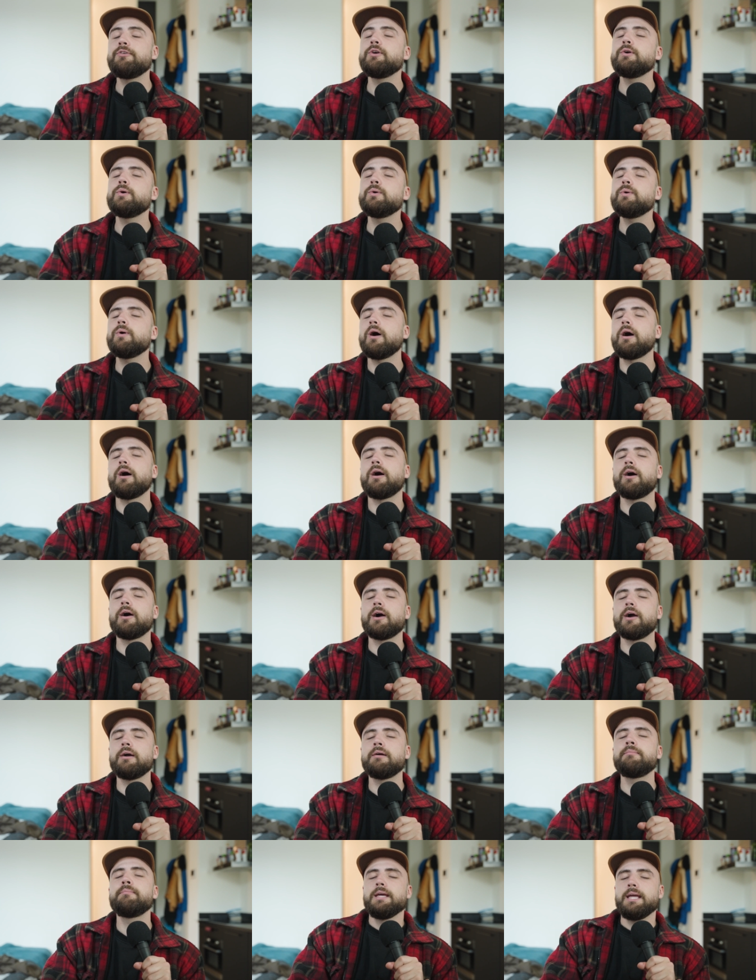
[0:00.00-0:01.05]
you
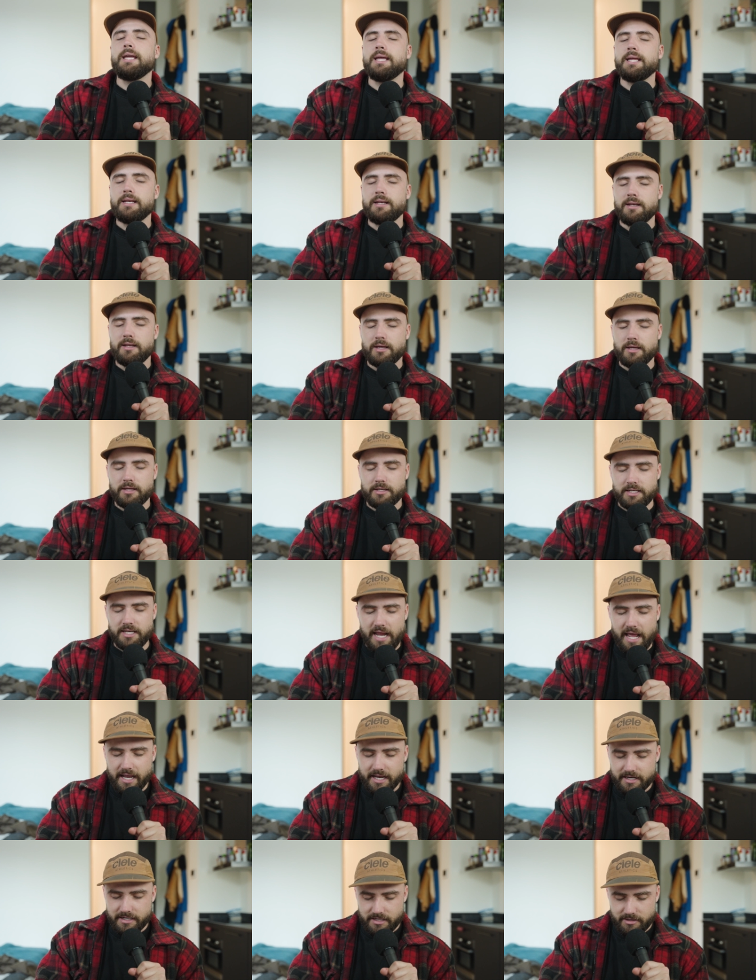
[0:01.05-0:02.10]
are in a
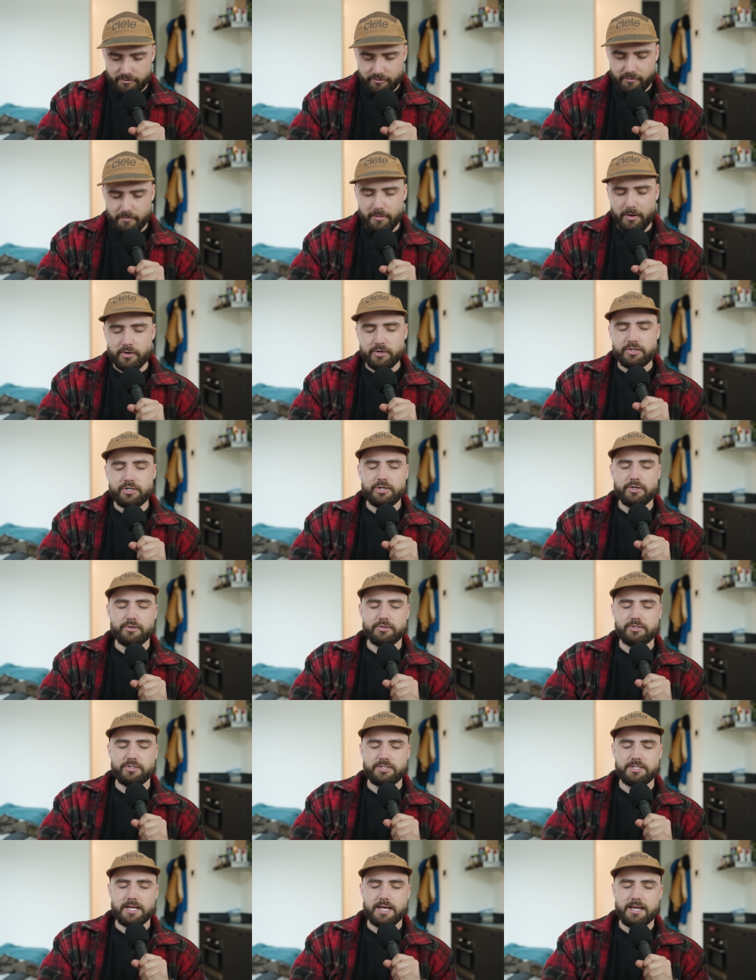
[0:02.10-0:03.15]
negative emotional
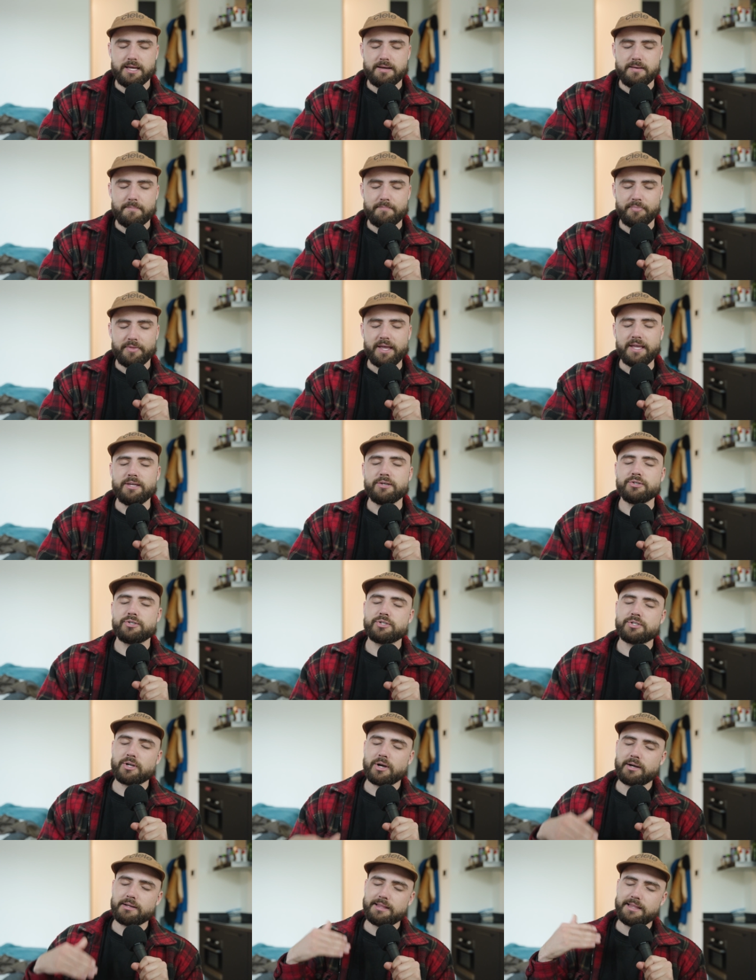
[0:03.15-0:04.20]
state and you
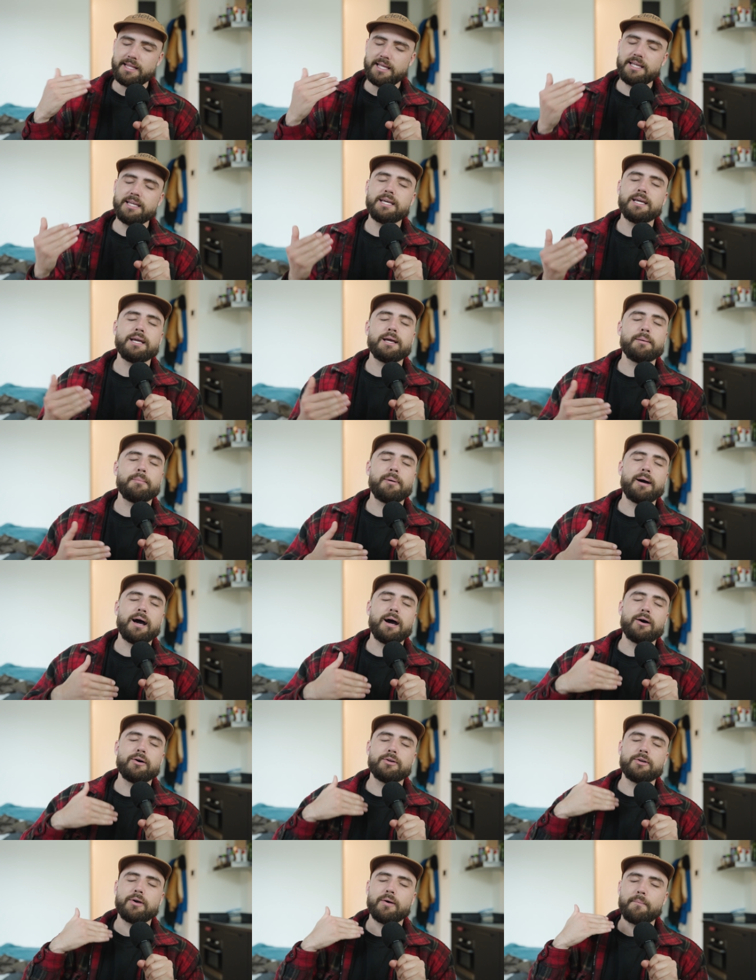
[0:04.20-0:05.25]
start thinking
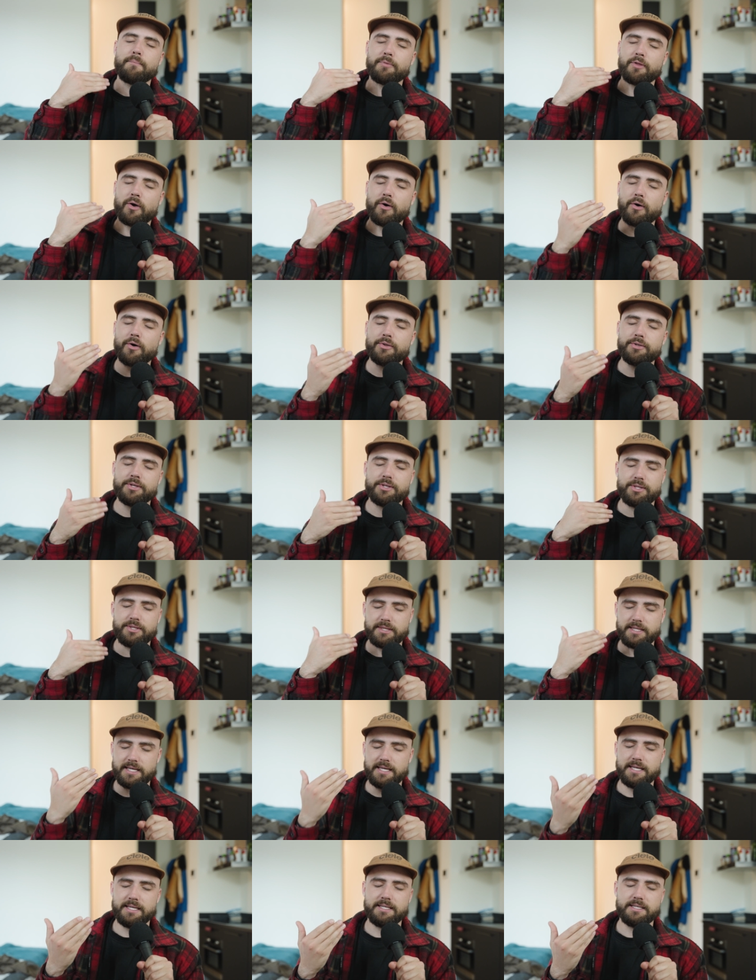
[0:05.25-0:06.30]
about all the
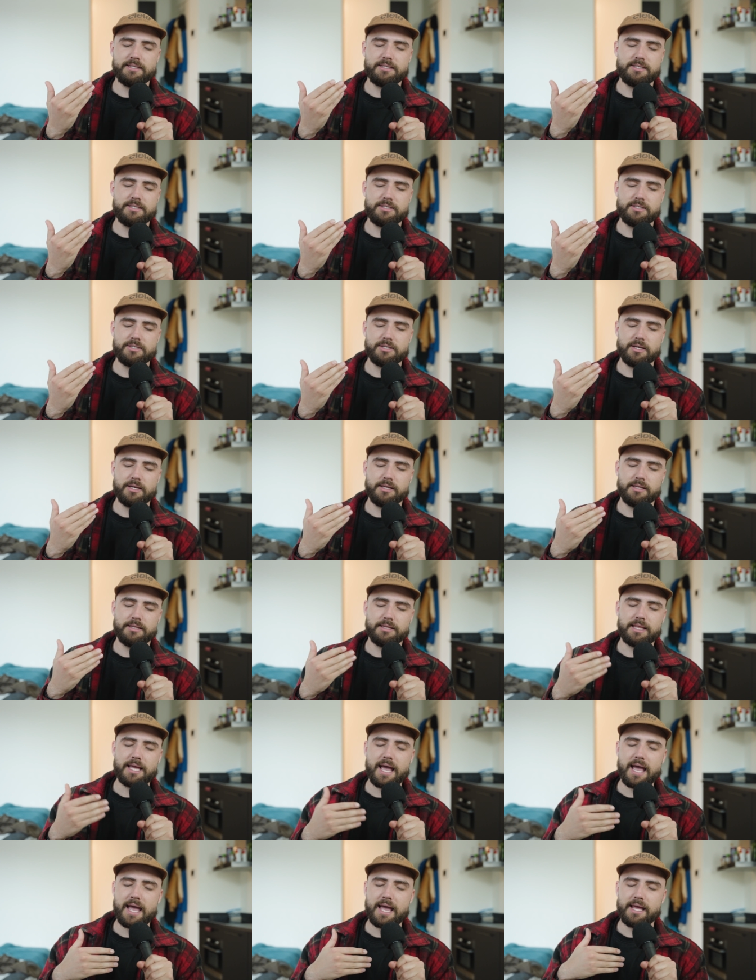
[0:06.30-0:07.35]
things
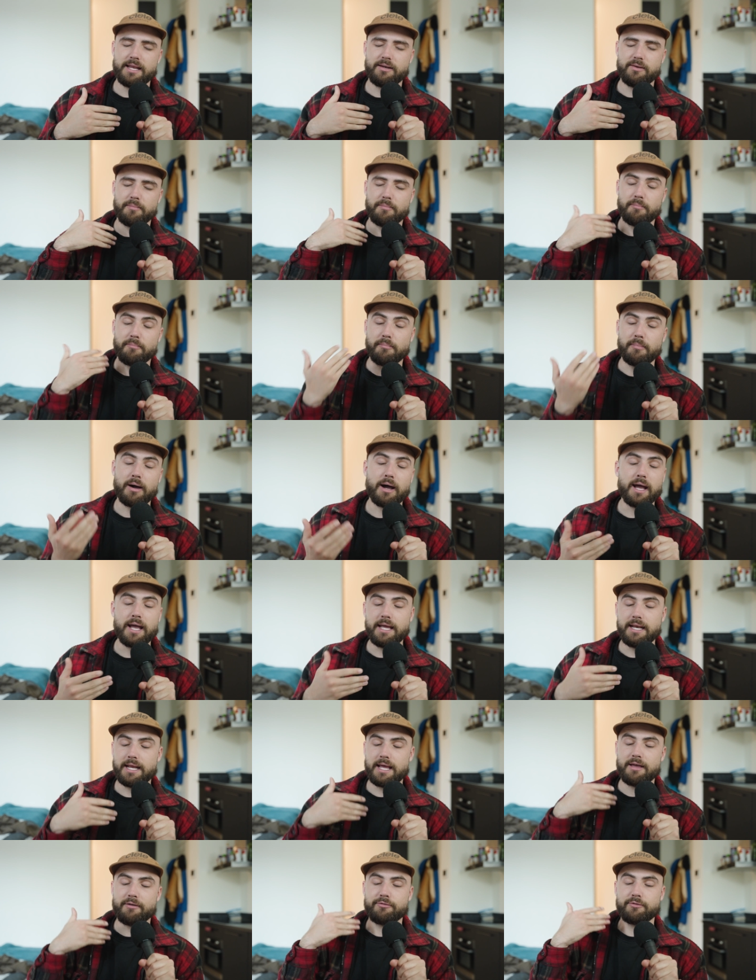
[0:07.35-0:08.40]
that
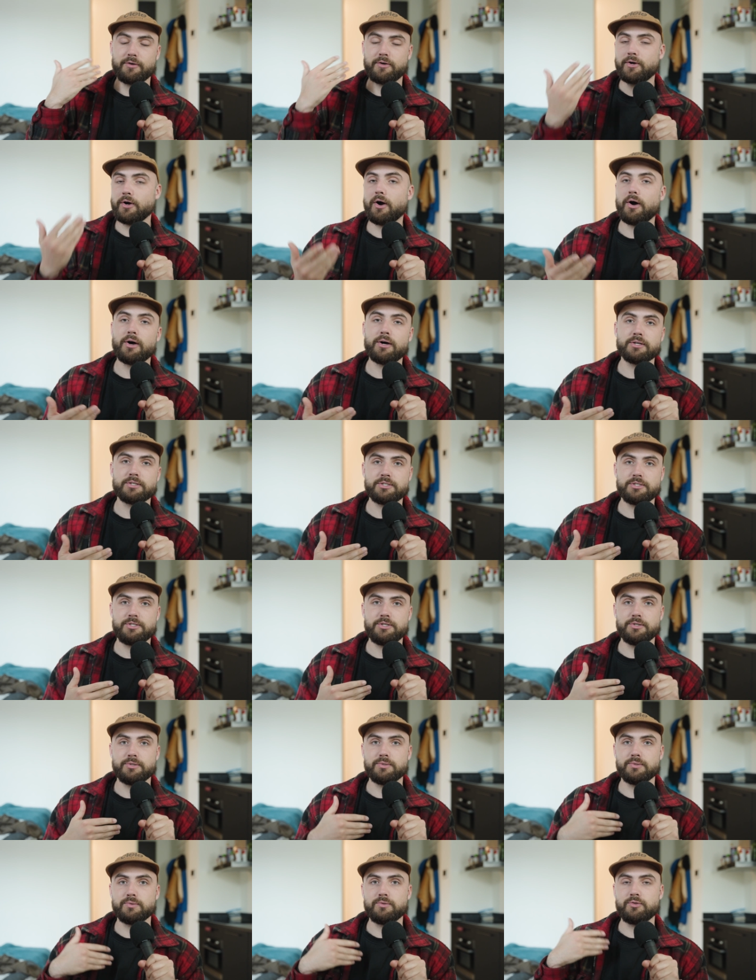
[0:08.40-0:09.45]
might have caused
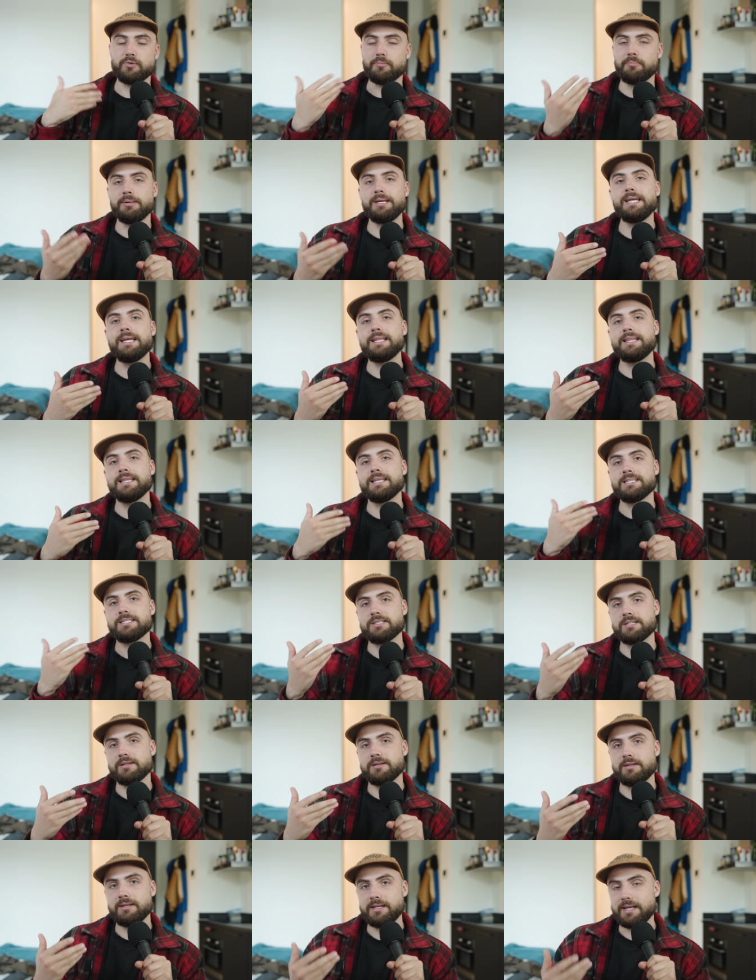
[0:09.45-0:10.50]
you to be in this
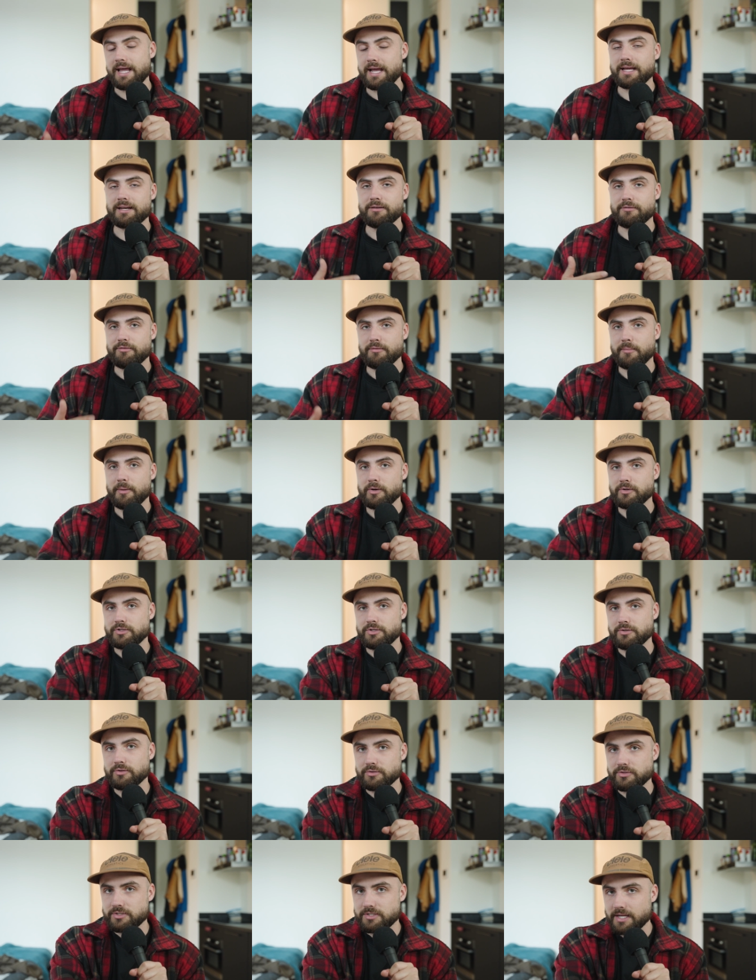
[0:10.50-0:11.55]
negative
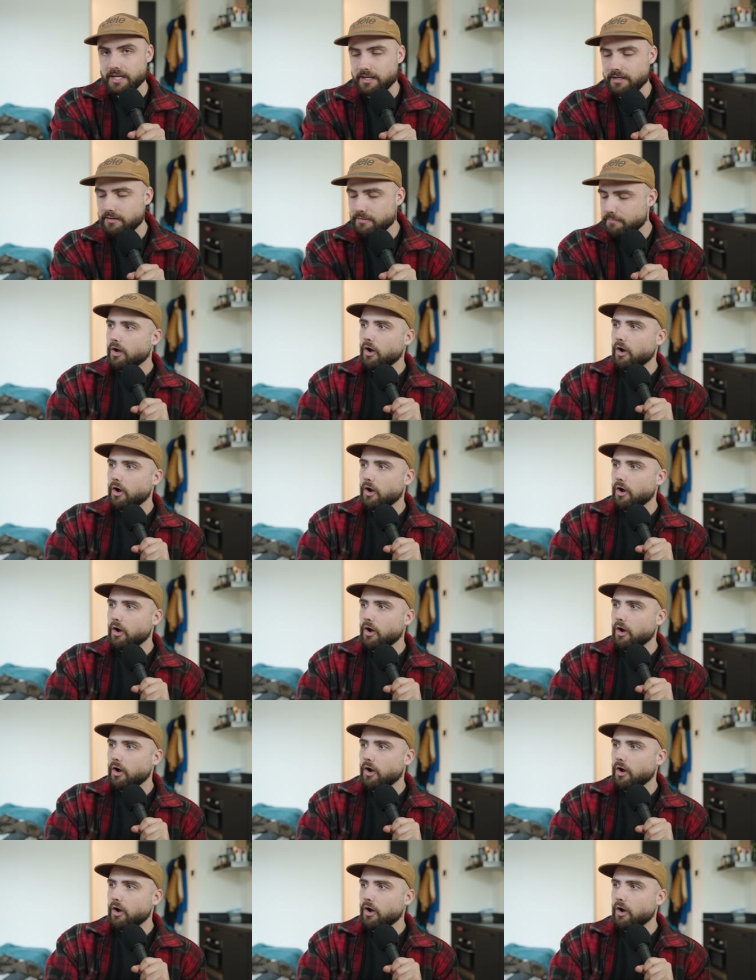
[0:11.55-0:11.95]
emotional state,